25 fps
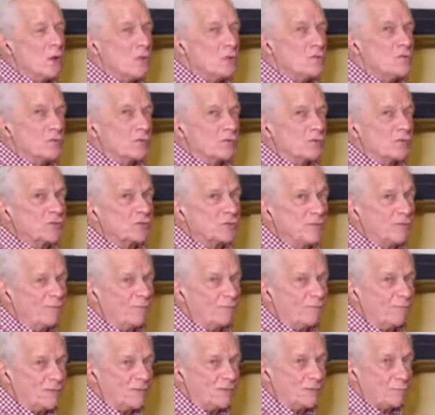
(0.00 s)

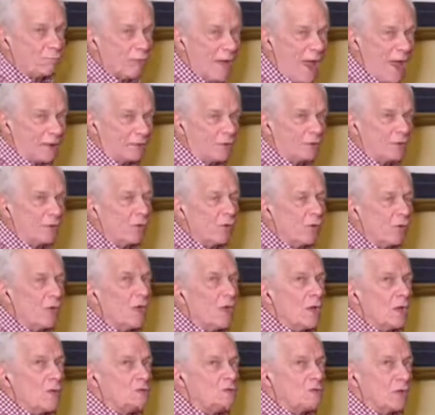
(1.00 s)
Joseph is practical,
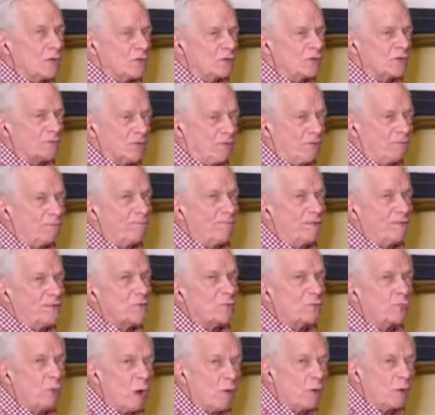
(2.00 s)
Joseph is
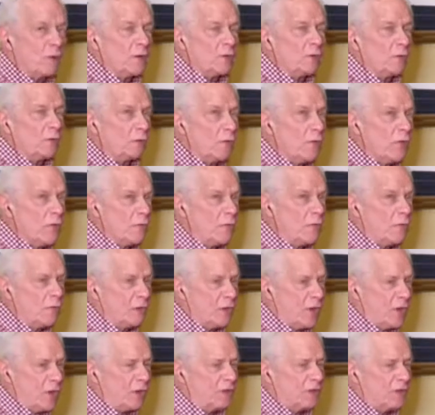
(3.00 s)
worried with
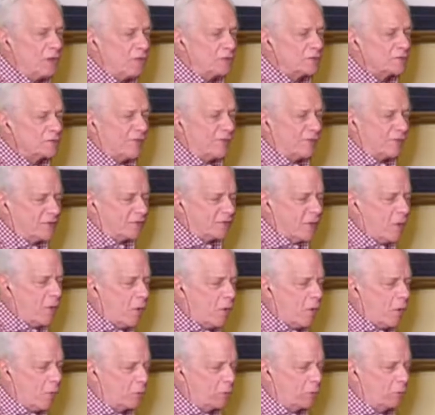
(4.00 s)
things of his
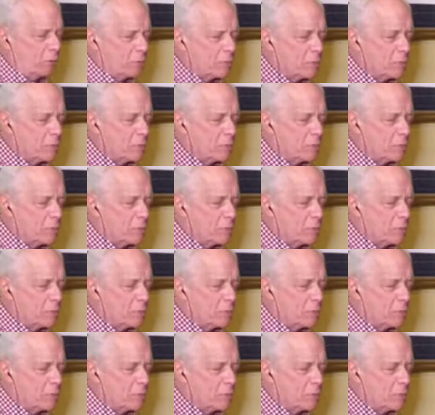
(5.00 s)
own.